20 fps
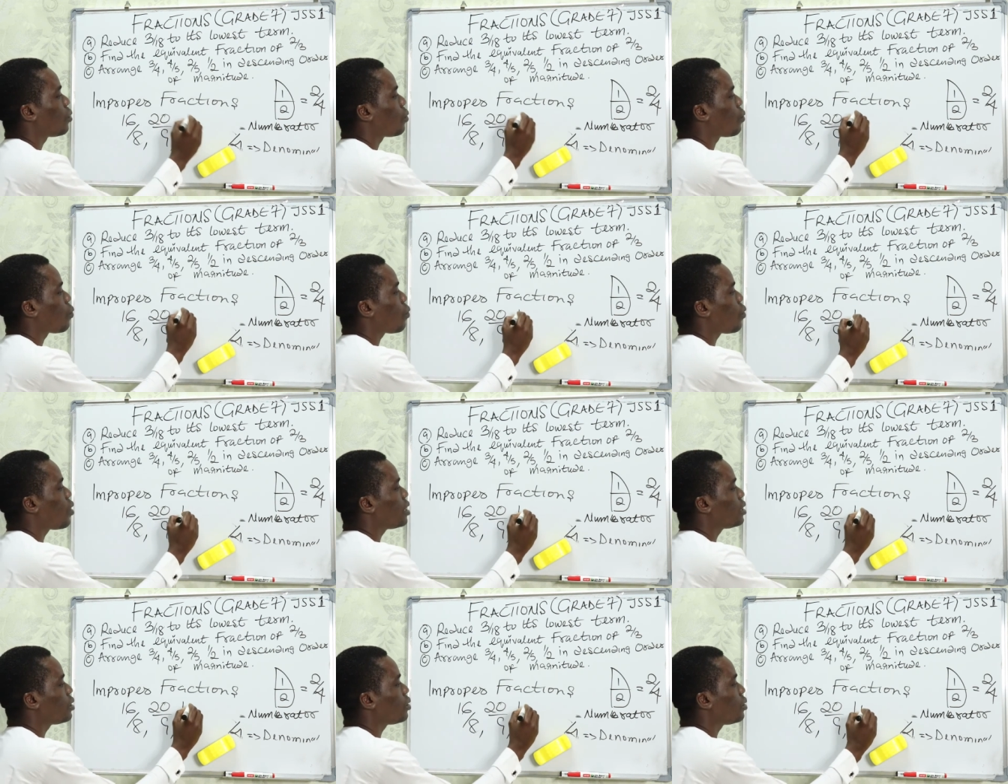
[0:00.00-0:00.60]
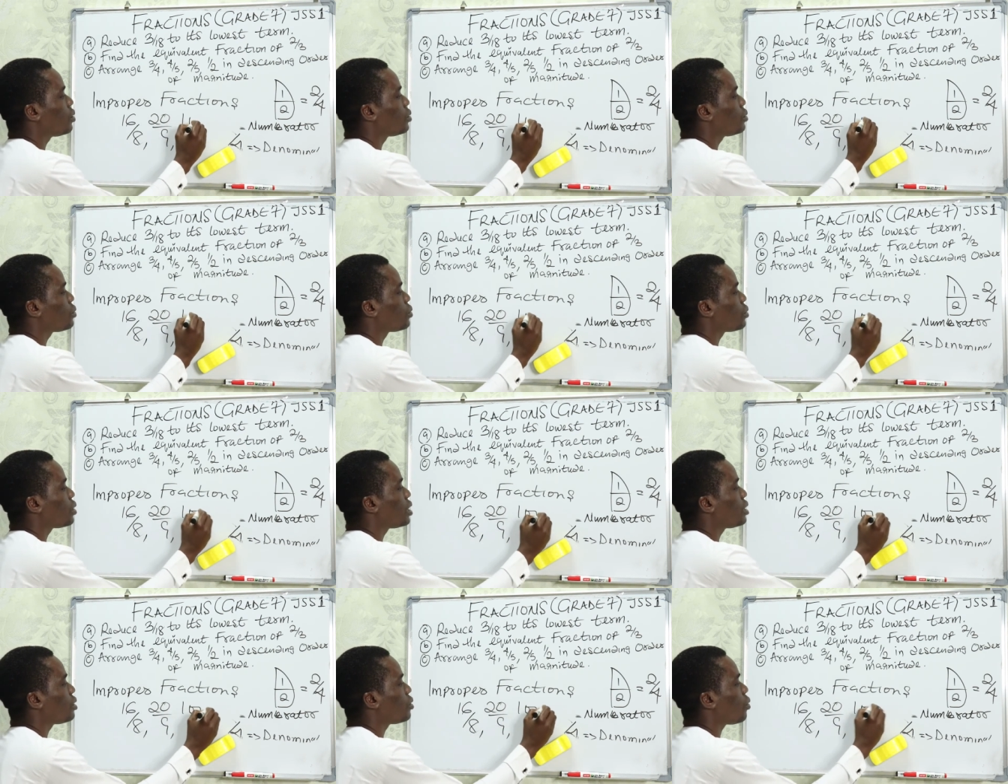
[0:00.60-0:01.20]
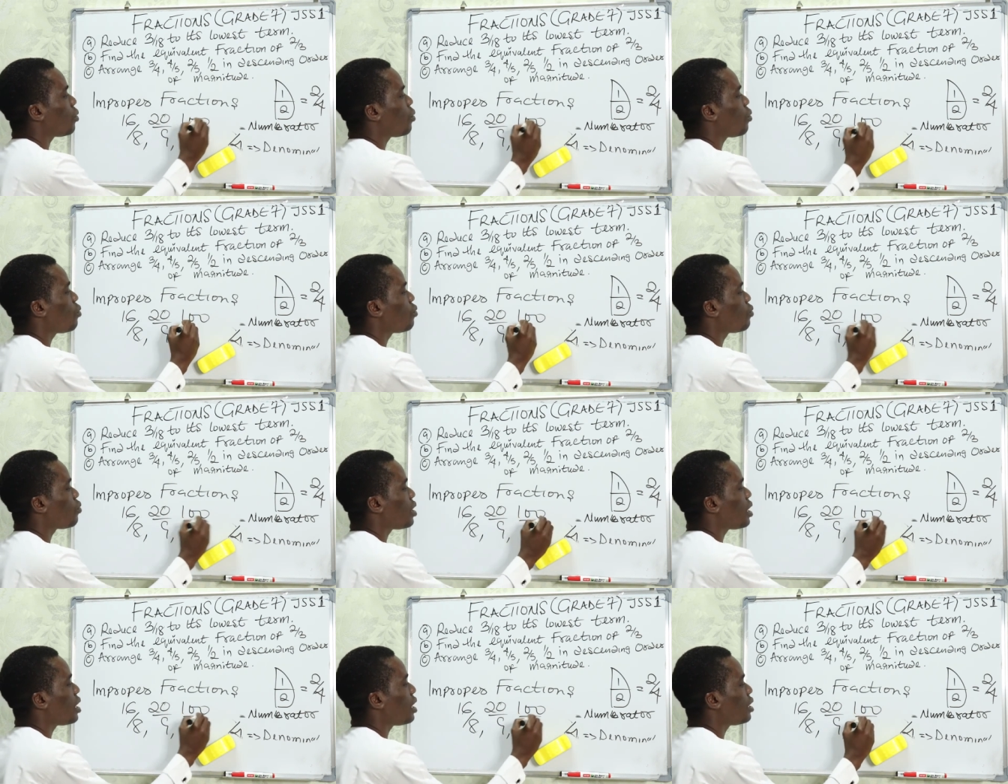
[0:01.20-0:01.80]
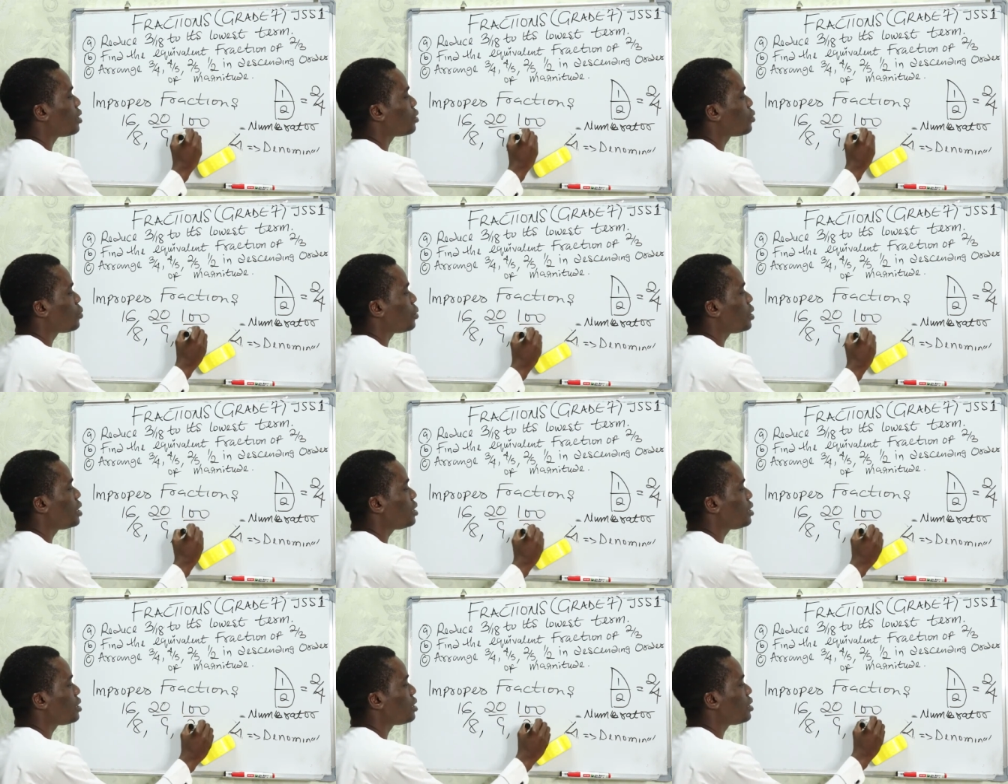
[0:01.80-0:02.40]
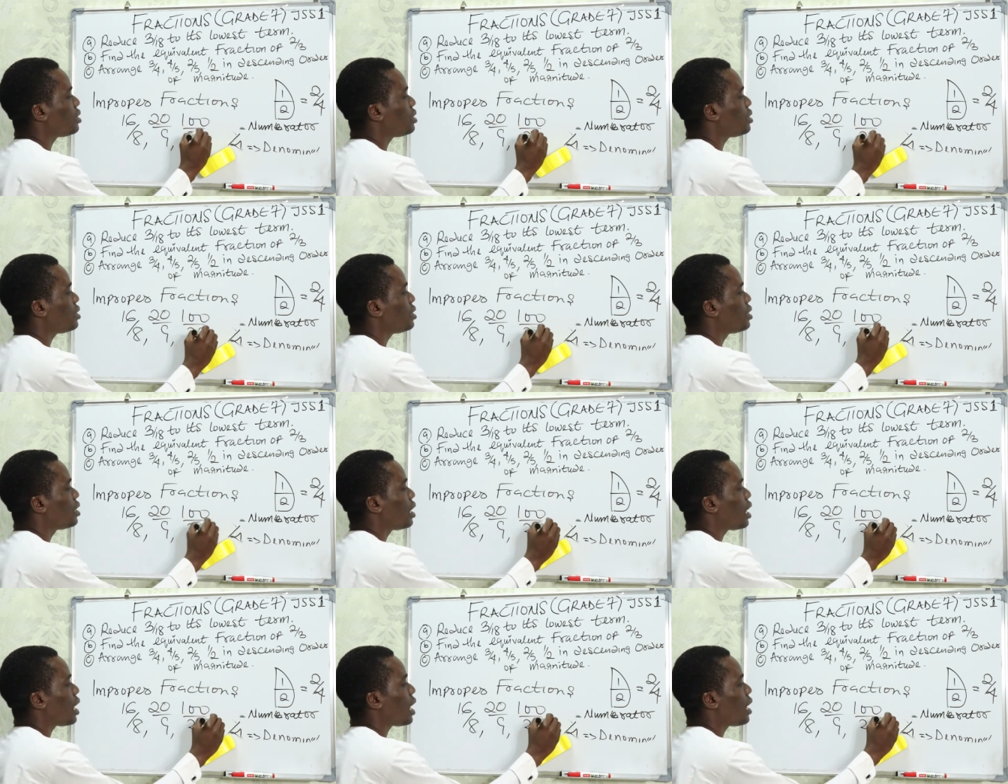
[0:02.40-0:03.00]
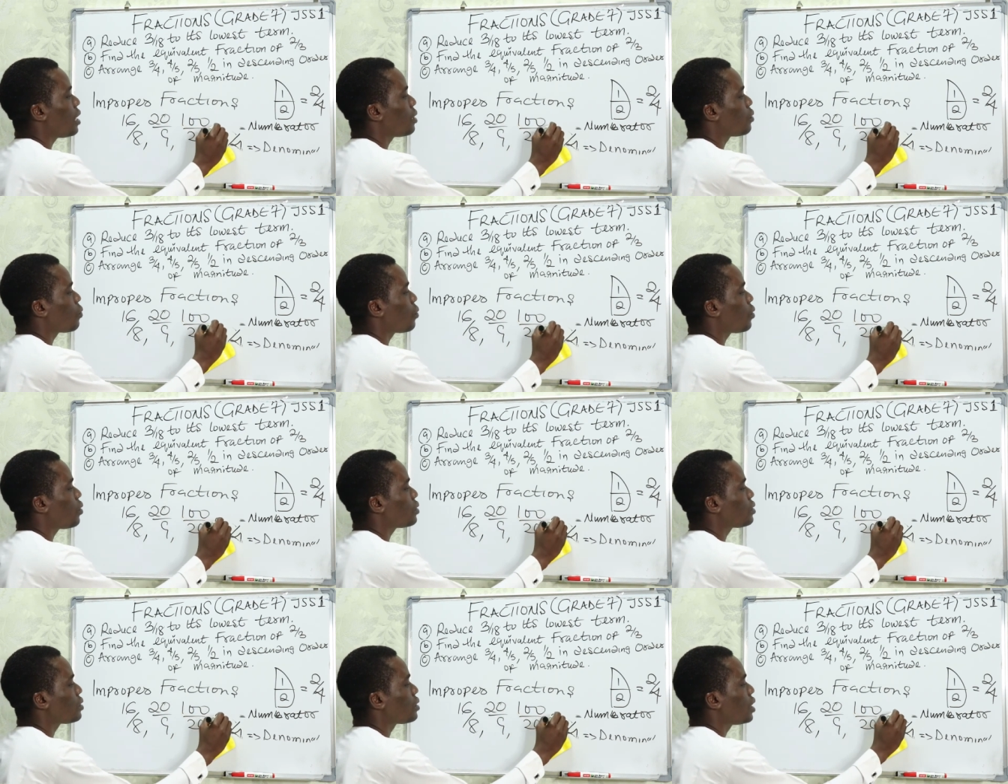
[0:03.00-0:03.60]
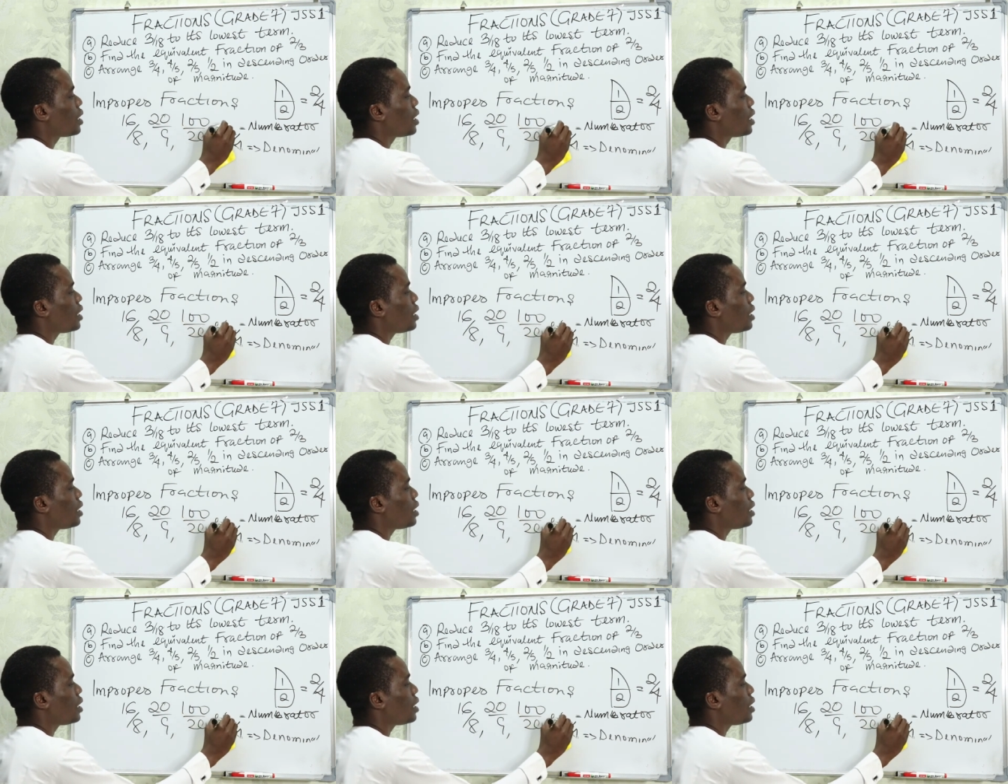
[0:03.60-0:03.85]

100/20, and what?